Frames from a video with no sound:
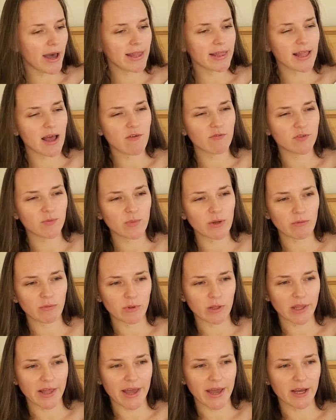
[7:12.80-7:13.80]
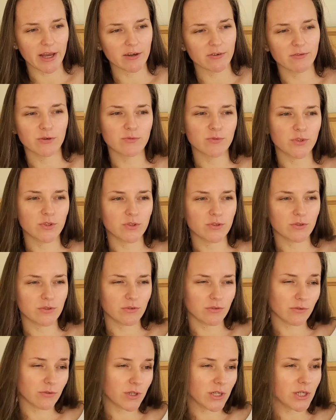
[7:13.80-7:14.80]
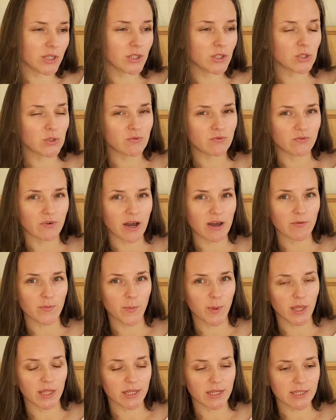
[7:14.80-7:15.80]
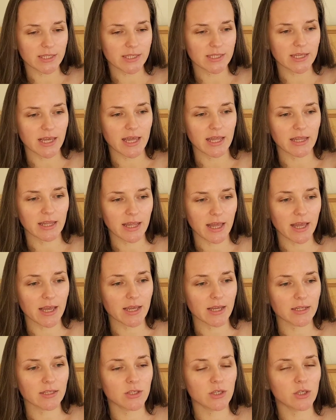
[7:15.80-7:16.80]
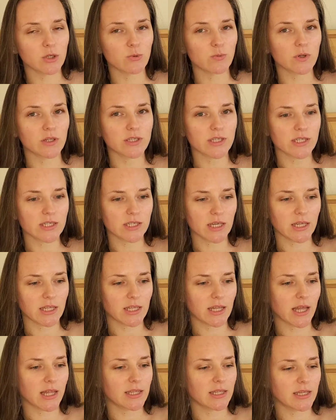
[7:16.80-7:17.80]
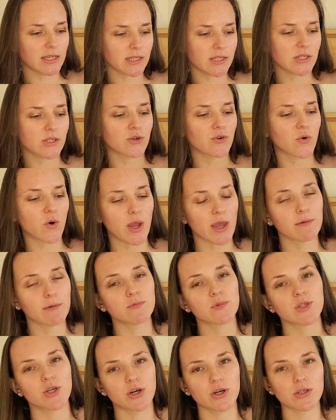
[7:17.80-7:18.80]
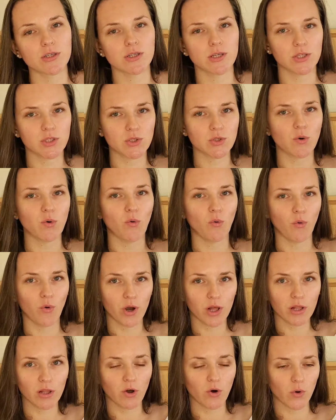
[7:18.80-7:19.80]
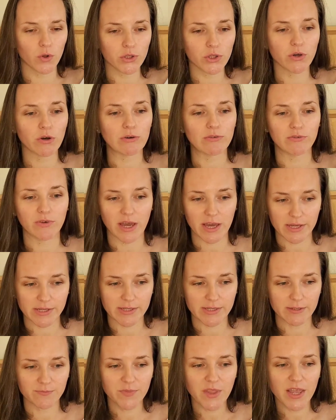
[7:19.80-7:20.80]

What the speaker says: left maybe like from 3 to 5 minutes, and then you will see that this cream turns into oil on your face.